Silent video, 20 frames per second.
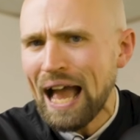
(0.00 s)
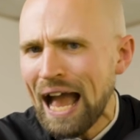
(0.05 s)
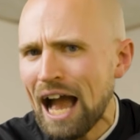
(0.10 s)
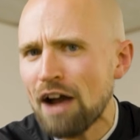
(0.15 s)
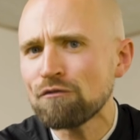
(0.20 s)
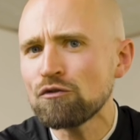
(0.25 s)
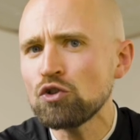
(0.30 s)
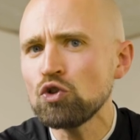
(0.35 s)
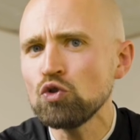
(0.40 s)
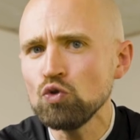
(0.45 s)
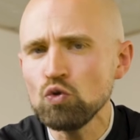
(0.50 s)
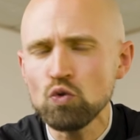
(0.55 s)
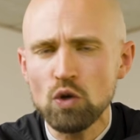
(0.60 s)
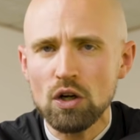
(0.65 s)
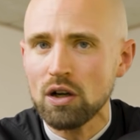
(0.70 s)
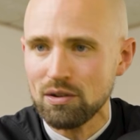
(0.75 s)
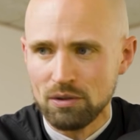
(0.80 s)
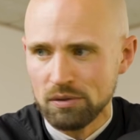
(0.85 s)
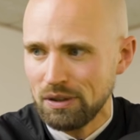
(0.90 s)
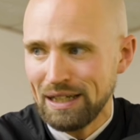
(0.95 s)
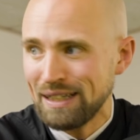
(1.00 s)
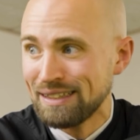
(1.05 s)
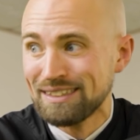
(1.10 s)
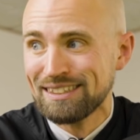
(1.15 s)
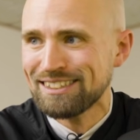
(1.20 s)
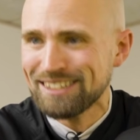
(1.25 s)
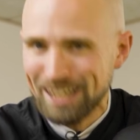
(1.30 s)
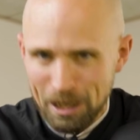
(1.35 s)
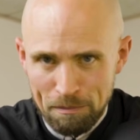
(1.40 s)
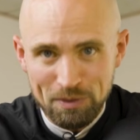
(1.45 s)
have to
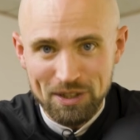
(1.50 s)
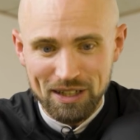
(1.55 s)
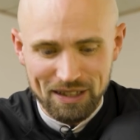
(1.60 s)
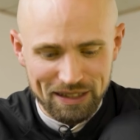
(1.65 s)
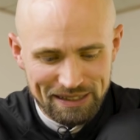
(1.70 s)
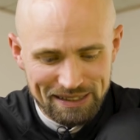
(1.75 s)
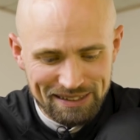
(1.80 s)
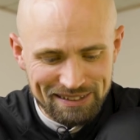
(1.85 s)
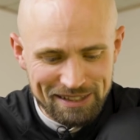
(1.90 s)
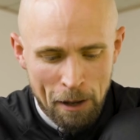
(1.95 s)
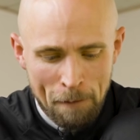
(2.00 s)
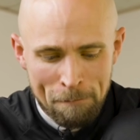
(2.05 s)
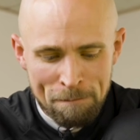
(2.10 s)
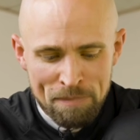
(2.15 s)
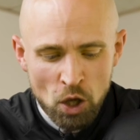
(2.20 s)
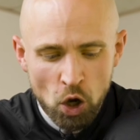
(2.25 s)
accept at least